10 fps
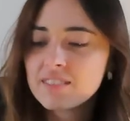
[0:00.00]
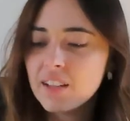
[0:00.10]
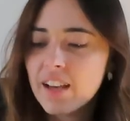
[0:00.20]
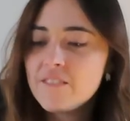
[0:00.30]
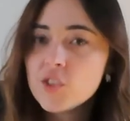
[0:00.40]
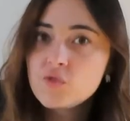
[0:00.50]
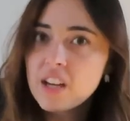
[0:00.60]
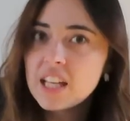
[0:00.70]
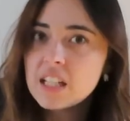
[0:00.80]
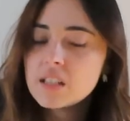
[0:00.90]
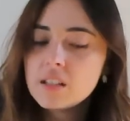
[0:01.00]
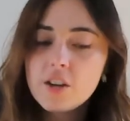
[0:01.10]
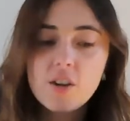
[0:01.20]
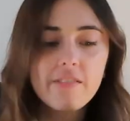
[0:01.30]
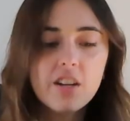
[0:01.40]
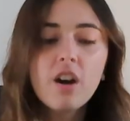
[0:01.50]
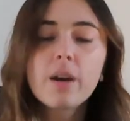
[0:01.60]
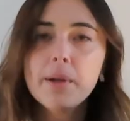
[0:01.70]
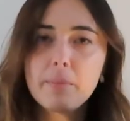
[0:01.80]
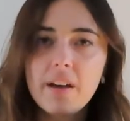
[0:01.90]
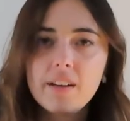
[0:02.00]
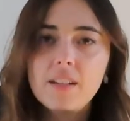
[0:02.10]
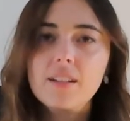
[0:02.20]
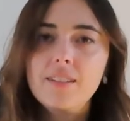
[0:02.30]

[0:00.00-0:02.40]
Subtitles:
I'm getting frustrated, and you're having an argument about it.